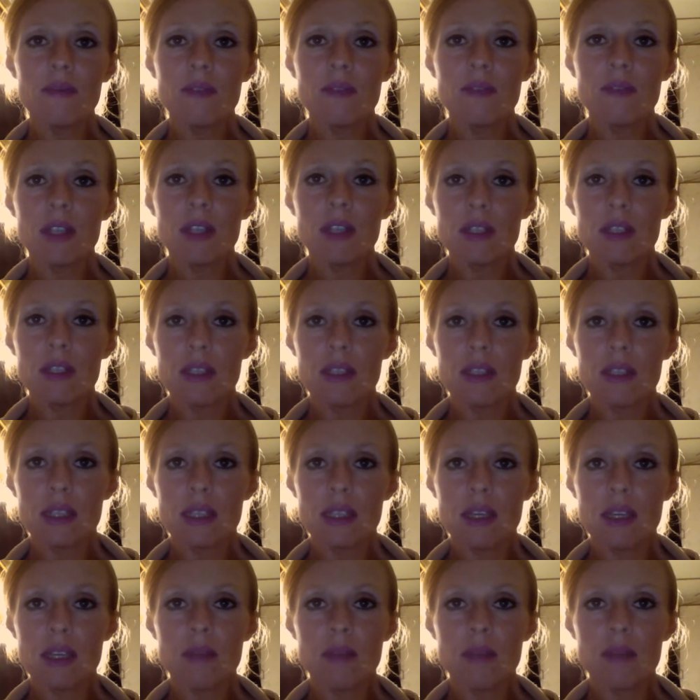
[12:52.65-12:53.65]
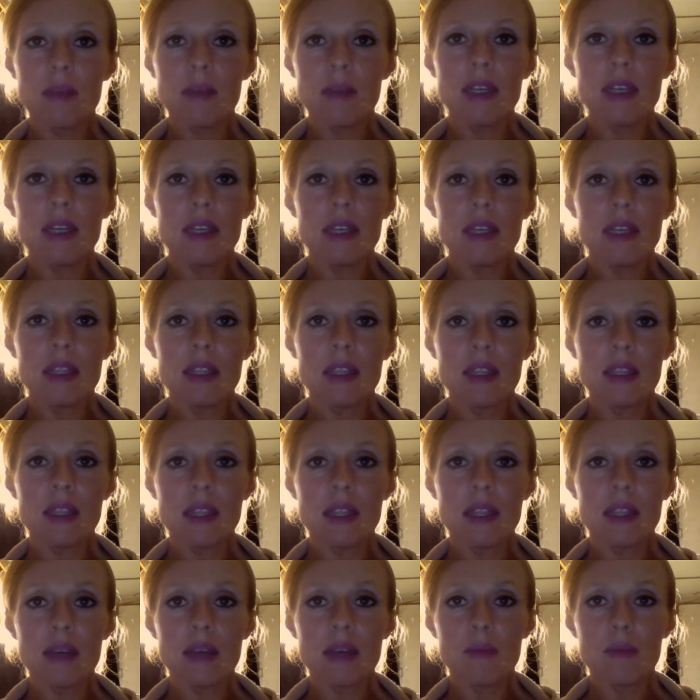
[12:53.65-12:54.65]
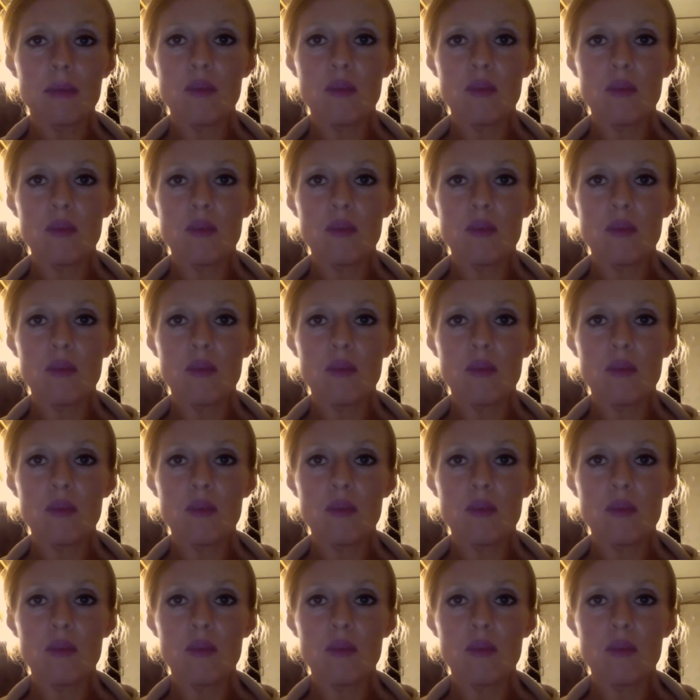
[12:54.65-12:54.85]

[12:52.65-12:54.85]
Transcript: fields keeping them